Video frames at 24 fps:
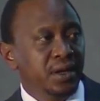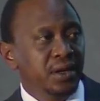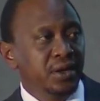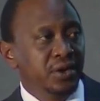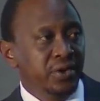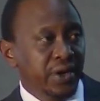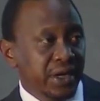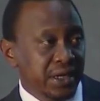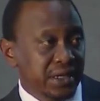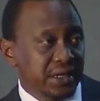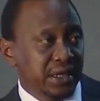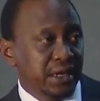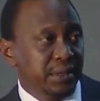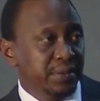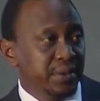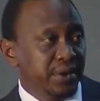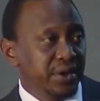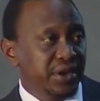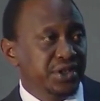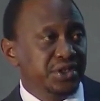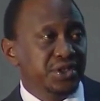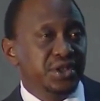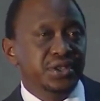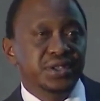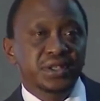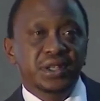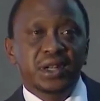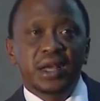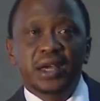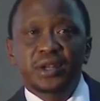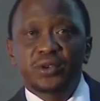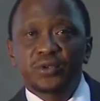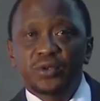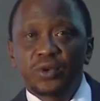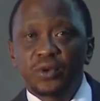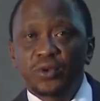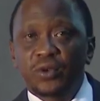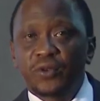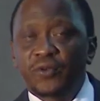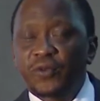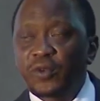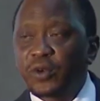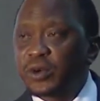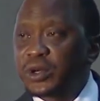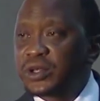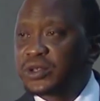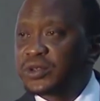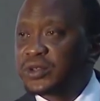great deliberations, and I do look
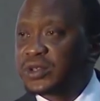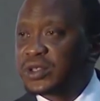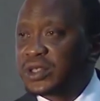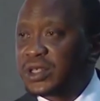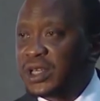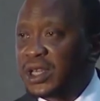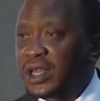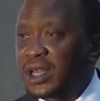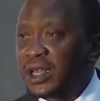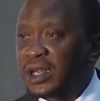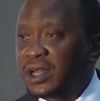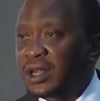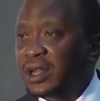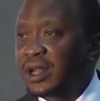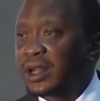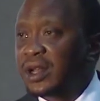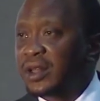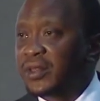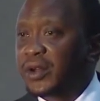forward to seeing